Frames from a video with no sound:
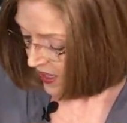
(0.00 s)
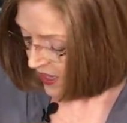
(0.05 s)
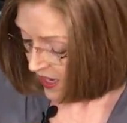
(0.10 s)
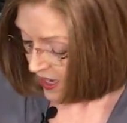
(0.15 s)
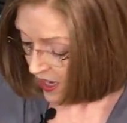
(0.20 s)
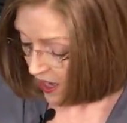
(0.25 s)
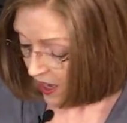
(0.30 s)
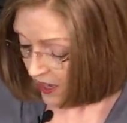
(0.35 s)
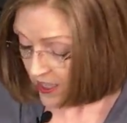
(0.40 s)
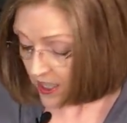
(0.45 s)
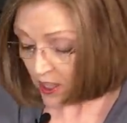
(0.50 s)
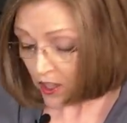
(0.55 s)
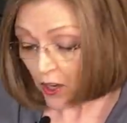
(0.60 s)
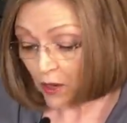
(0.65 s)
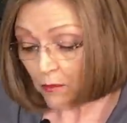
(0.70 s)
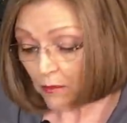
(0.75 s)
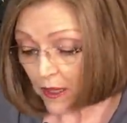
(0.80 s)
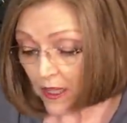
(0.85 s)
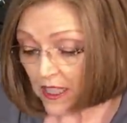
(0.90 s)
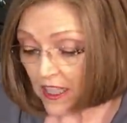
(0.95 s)
And I
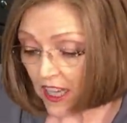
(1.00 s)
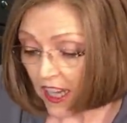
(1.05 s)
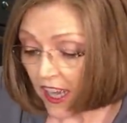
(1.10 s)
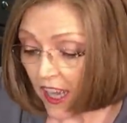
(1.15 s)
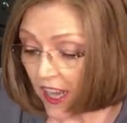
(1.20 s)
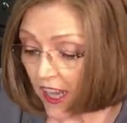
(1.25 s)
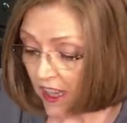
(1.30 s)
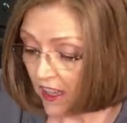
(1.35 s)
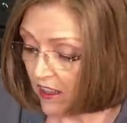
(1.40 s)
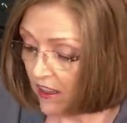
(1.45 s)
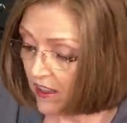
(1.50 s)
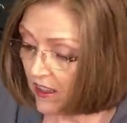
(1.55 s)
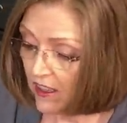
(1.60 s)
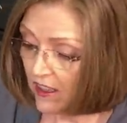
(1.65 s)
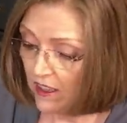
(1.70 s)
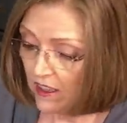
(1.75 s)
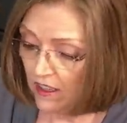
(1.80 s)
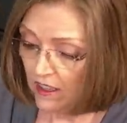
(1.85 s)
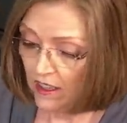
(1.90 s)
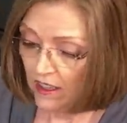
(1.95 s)
start my day
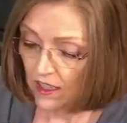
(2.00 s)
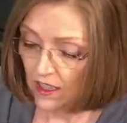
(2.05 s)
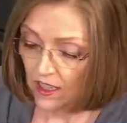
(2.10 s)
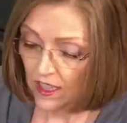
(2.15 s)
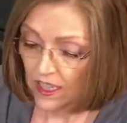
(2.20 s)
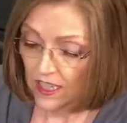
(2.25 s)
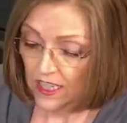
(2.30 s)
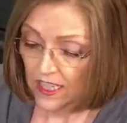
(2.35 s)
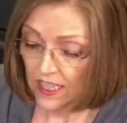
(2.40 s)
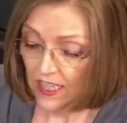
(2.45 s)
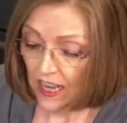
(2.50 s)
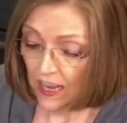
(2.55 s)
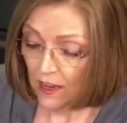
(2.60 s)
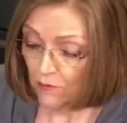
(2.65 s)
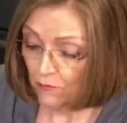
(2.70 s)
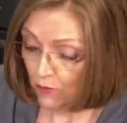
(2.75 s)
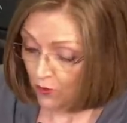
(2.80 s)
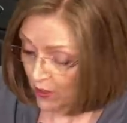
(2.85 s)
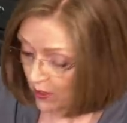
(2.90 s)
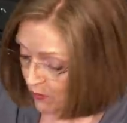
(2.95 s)
in a
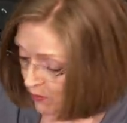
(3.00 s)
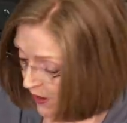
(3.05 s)
savory